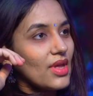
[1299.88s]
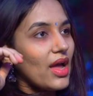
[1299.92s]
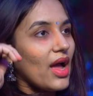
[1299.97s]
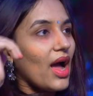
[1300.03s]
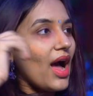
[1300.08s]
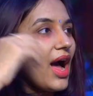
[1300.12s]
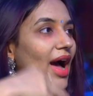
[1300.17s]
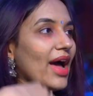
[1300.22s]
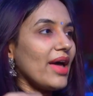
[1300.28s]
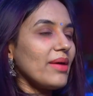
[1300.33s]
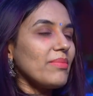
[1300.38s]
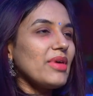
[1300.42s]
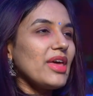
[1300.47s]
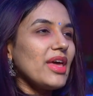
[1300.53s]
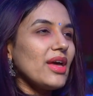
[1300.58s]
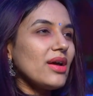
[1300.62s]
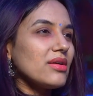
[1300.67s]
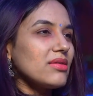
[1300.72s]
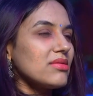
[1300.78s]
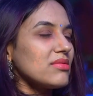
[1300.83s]
I
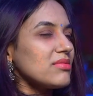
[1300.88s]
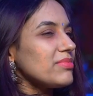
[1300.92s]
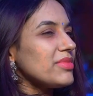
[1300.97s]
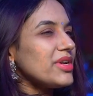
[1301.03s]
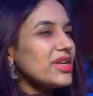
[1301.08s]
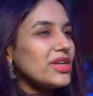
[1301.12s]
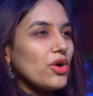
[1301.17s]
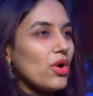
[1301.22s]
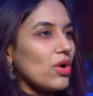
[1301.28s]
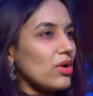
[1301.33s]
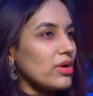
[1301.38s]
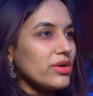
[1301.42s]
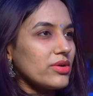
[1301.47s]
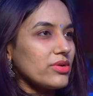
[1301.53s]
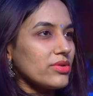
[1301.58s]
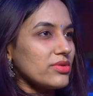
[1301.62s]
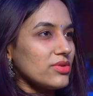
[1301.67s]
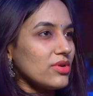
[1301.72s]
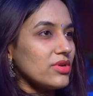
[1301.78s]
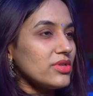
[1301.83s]
make mediocre
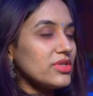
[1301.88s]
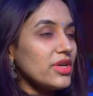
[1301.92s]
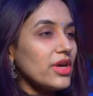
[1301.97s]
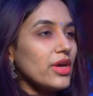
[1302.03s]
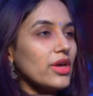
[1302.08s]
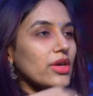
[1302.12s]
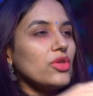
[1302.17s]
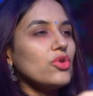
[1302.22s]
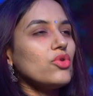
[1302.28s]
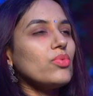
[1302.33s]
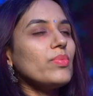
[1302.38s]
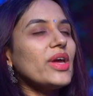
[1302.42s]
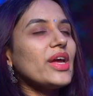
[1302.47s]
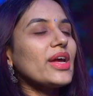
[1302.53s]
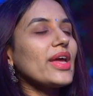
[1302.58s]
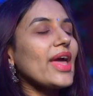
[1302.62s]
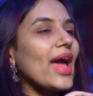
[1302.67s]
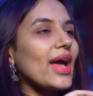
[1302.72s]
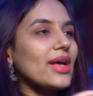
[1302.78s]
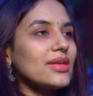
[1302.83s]
croissants, you
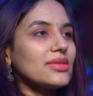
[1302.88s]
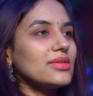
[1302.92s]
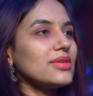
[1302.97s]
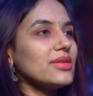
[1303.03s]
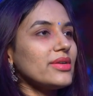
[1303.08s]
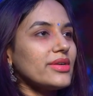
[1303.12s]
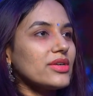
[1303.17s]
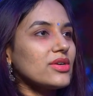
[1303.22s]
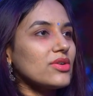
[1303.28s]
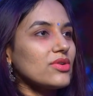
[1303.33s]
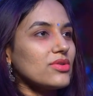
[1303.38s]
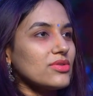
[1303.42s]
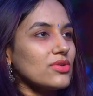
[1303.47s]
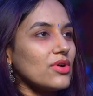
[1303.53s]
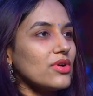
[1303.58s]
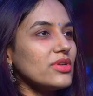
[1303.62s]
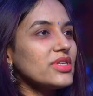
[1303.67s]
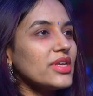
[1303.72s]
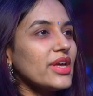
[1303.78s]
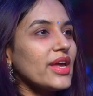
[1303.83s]
make excellent
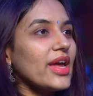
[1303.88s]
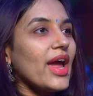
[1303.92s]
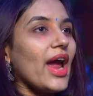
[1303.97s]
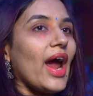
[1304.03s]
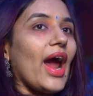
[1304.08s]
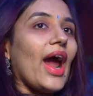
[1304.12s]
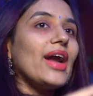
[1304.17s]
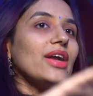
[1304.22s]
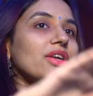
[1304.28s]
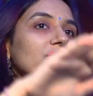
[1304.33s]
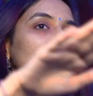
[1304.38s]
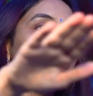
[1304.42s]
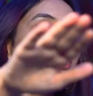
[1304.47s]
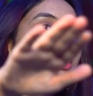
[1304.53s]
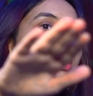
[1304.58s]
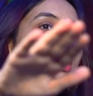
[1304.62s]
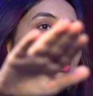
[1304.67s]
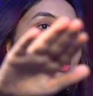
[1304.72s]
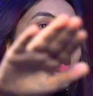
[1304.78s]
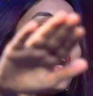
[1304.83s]
croissants, and
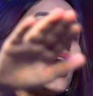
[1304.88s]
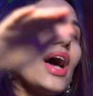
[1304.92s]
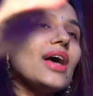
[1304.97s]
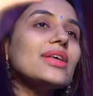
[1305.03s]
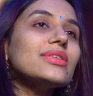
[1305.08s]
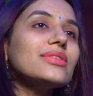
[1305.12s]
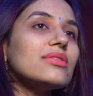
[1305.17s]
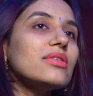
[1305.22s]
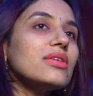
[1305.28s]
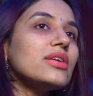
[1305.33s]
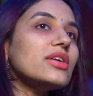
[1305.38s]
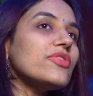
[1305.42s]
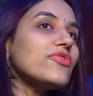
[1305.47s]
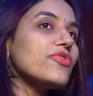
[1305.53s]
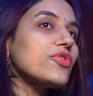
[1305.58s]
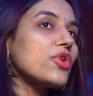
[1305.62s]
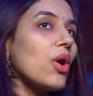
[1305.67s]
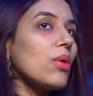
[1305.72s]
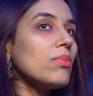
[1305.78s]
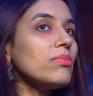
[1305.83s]
she has learned
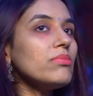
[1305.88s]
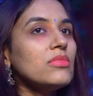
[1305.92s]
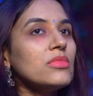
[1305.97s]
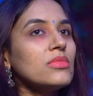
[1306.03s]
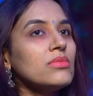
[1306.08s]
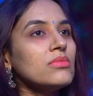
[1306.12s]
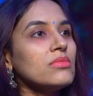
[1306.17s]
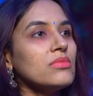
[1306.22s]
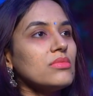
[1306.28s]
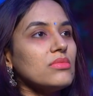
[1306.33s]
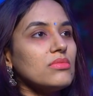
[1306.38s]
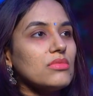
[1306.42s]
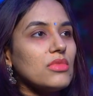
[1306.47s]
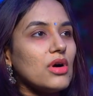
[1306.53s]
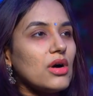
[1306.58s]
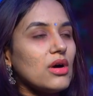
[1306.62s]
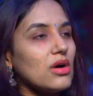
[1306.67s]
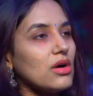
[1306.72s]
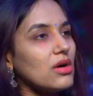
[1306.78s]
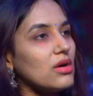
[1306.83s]
from
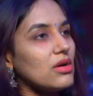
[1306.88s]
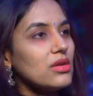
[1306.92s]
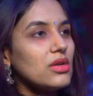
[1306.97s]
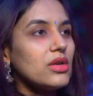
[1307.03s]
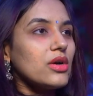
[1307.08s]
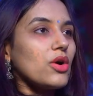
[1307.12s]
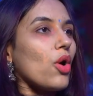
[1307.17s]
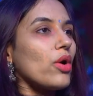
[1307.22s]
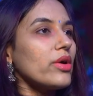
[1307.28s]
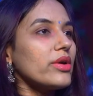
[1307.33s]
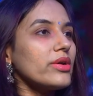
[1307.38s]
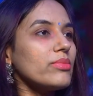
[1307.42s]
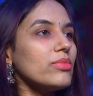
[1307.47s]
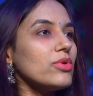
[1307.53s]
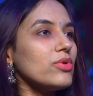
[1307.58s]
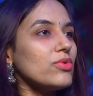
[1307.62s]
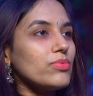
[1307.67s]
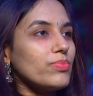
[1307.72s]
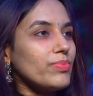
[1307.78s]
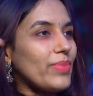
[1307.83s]
Le Cordon
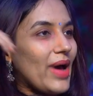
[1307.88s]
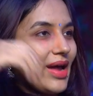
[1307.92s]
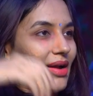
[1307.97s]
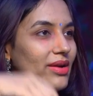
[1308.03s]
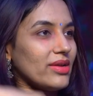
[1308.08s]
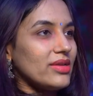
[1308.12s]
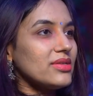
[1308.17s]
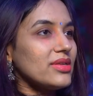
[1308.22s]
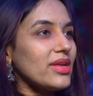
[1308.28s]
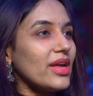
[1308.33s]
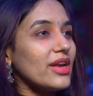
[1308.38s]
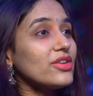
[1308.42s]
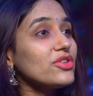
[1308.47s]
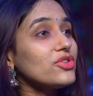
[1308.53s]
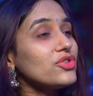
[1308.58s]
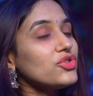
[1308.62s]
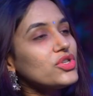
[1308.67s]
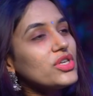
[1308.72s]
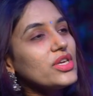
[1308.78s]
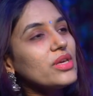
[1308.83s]
Bleu Paris, and
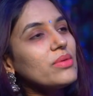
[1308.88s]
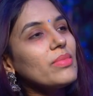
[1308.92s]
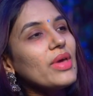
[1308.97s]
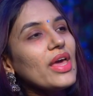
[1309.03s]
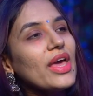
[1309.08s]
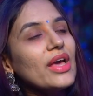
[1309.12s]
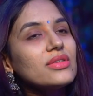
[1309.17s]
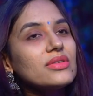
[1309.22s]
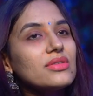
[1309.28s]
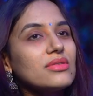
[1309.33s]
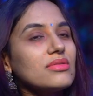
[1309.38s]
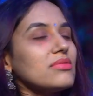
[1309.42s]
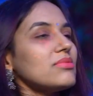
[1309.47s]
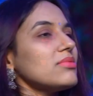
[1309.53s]
she makes